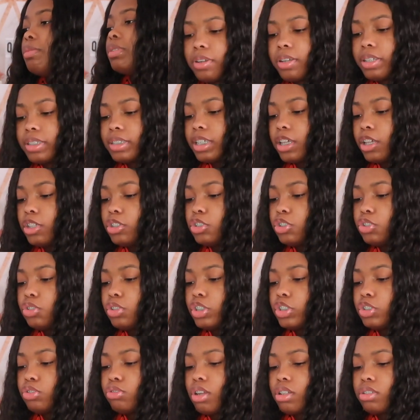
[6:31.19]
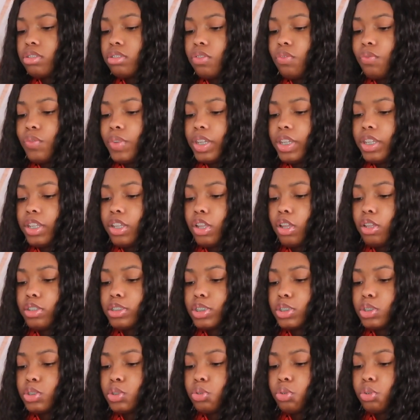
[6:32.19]
where it tells you instructional
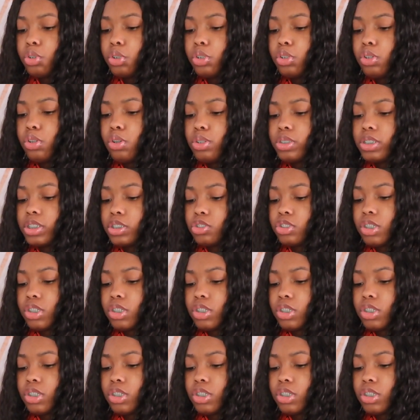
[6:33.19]
videos, tutorials, and